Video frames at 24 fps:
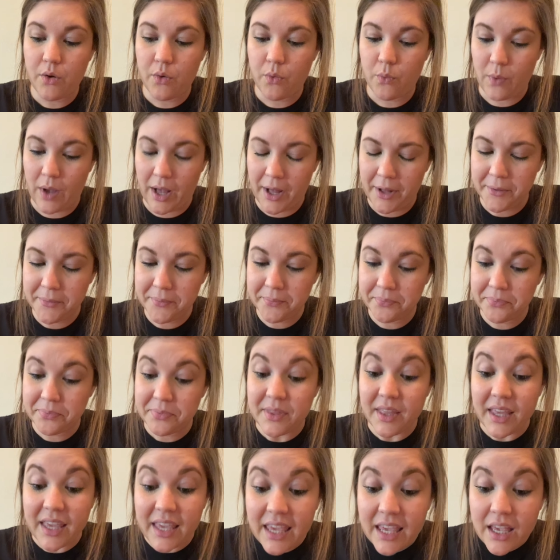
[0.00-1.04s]
Well,
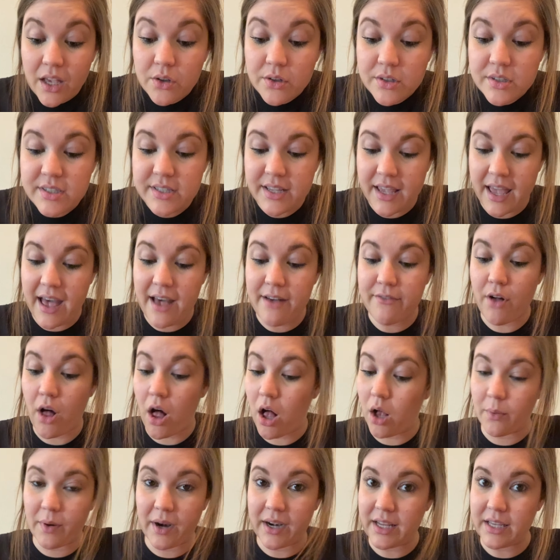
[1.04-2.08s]
the eagles have
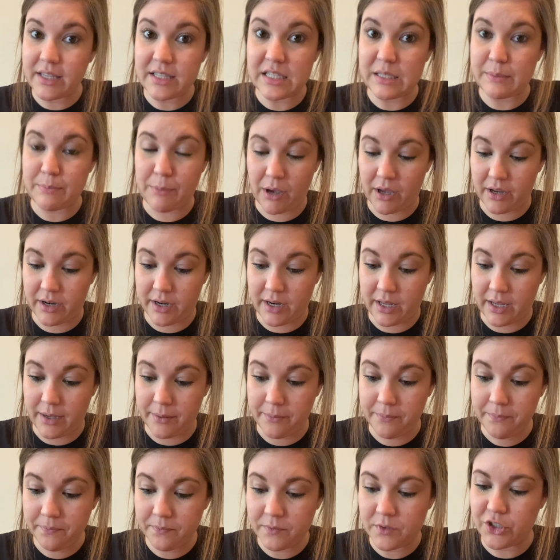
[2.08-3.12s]
already spotted
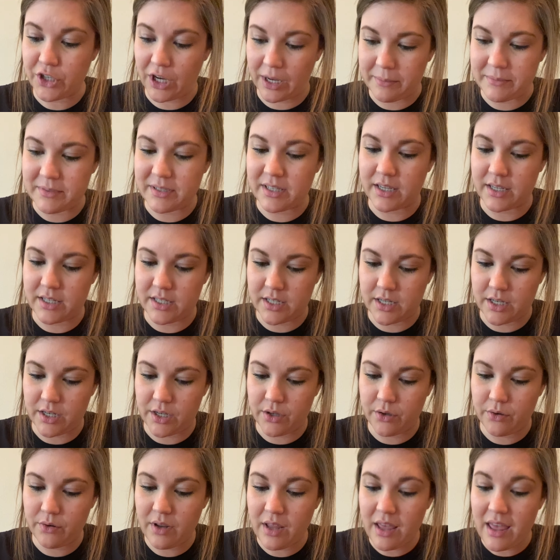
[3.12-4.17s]
him, James
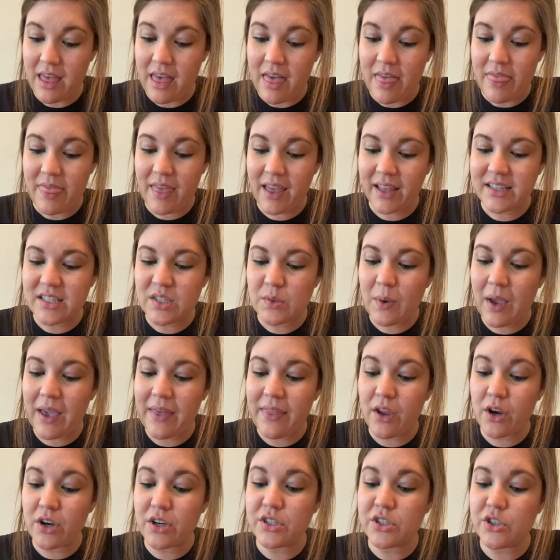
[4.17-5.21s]
continued. That's why
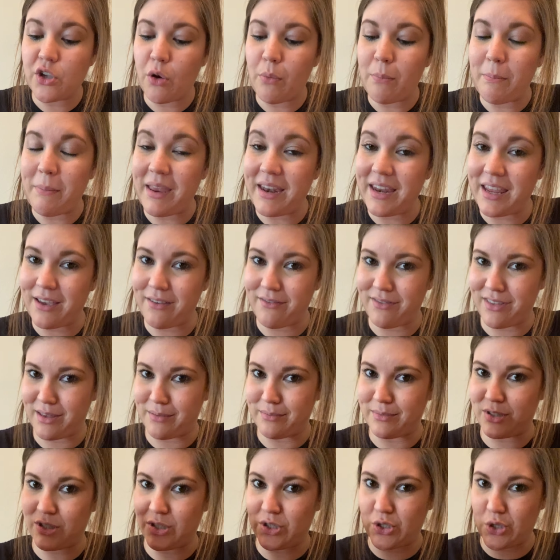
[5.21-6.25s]
there are so many of
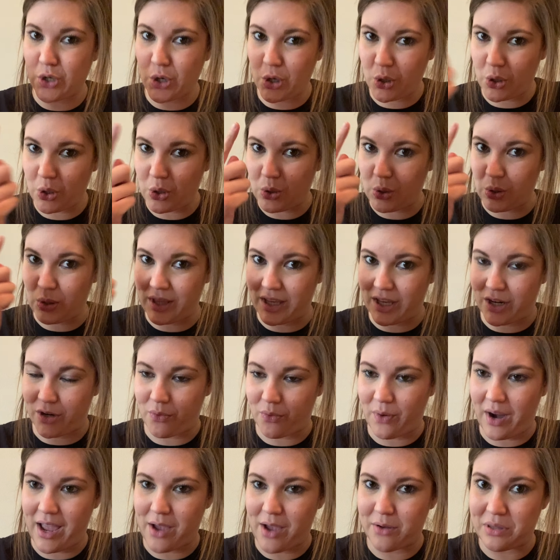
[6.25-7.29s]
them circling
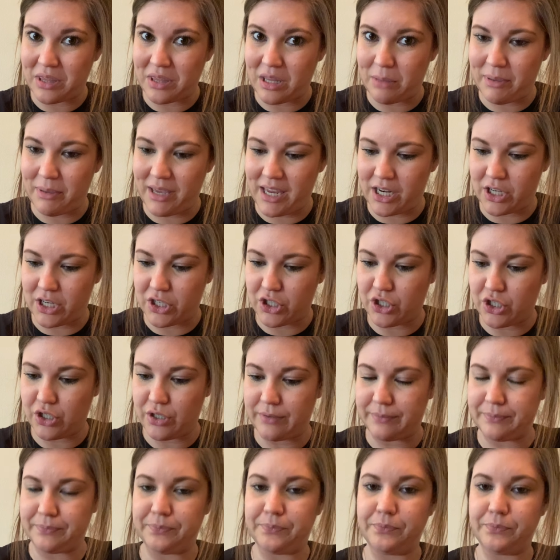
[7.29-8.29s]
around the peach.